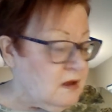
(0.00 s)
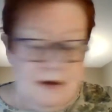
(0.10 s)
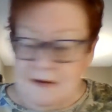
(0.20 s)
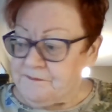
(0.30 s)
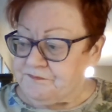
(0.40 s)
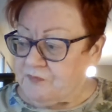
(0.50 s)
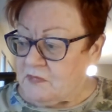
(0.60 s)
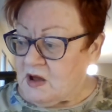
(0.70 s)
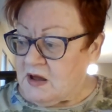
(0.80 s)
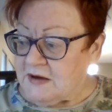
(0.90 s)
I
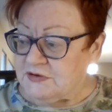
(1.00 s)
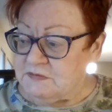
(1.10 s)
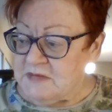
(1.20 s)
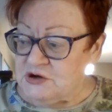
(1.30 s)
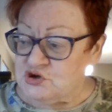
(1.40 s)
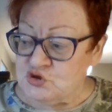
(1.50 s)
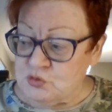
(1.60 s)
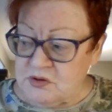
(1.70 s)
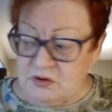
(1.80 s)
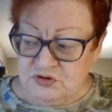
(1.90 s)
actually made
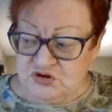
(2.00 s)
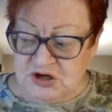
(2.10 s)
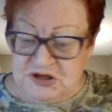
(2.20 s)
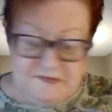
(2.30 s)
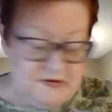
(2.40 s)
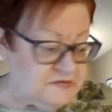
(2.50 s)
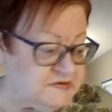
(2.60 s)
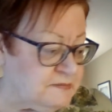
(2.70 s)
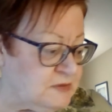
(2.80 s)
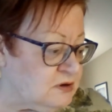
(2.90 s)
two of those sheets very
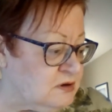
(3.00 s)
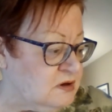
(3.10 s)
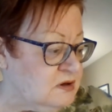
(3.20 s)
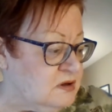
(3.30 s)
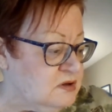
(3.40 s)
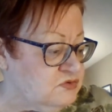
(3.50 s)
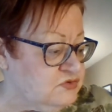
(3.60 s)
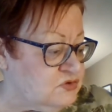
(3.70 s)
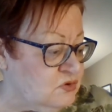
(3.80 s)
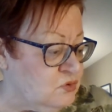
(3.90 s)
similar.
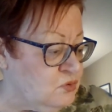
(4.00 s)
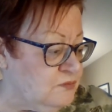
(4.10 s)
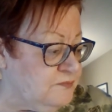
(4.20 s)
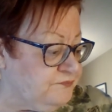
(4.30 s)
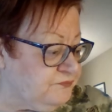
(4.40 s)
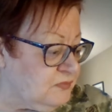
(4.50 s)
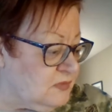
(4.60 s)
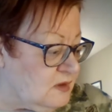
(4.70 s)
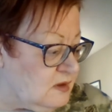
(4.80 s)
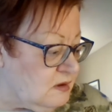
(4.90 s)
So
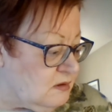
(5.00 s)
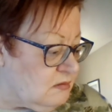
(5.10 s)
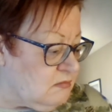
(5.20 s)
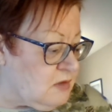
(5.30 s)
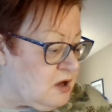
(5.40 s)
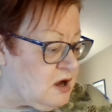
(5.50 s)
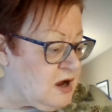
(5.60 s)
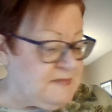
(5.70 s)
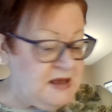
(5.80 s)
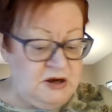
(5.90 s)

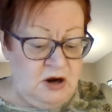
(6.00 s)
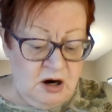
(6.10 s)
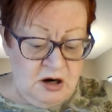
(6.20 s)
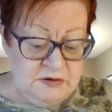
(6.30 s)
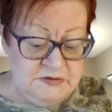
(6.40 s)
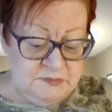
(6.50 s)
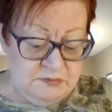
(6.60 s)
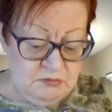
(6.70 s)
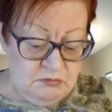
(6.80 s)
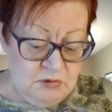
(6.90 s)
I made cards
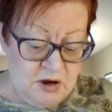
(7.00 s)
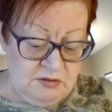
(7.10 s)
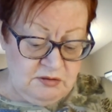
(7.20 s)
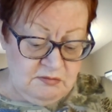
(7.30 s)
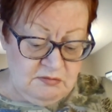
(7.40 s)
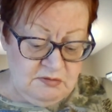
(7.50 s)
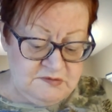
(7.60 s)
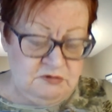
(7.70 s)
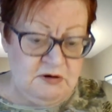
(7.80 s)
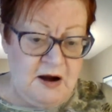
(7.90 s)
with the
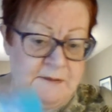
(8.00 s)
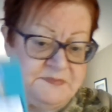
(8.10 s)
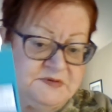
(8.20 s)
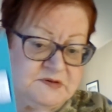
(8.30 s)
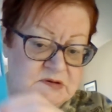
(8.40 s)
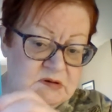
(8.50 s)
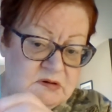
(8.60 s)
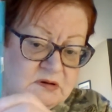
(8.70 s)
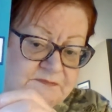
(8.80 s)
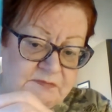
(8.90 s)
scraps.
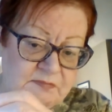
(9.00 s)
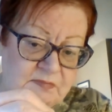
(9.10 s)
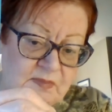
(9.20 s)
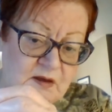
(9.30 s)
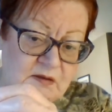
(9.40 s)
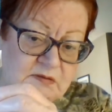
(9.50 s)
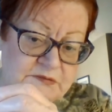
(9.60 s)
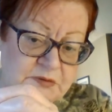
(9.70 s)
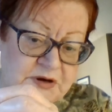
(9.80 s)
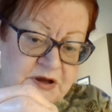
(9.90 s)

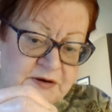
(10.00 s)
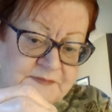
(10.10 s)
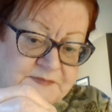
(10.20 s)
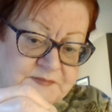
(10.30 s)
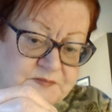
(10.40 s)
This one here.